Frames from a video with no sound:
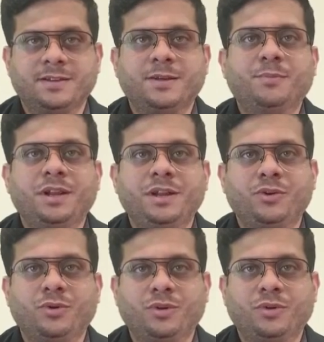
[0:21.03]
The money
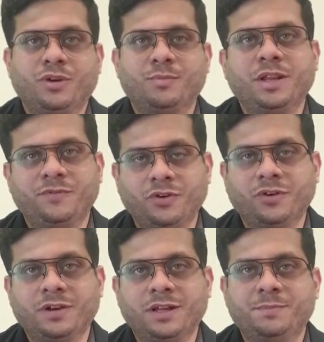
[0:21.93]
toad or money
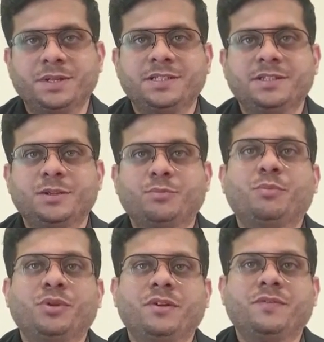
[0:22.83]
frog represents a
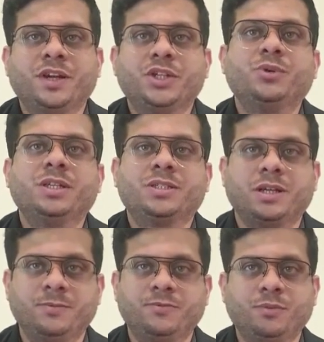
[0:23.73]
popular Feng Shui
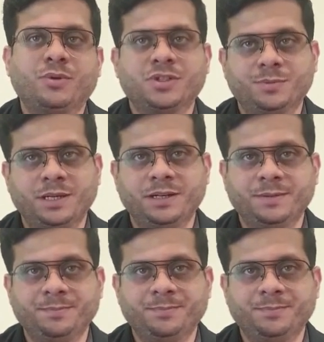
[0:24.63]
charm for prosperity.